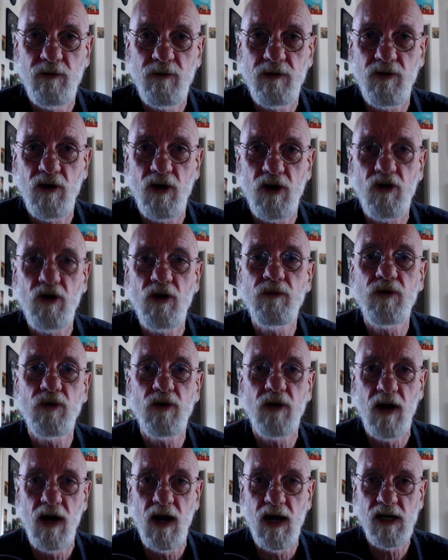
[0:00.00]
We've got a criminal
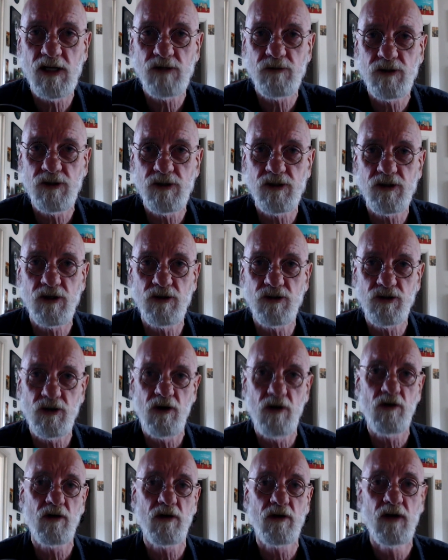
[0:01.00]
class which is
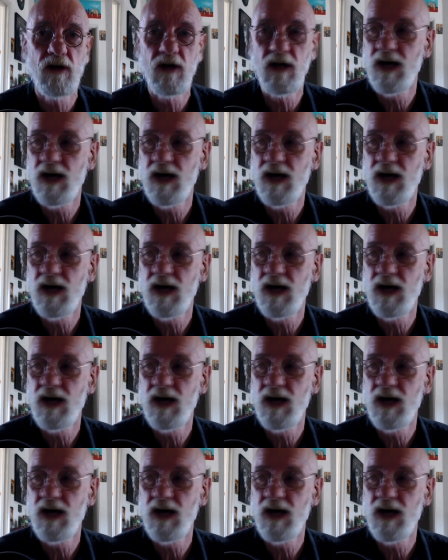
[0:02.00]
controlling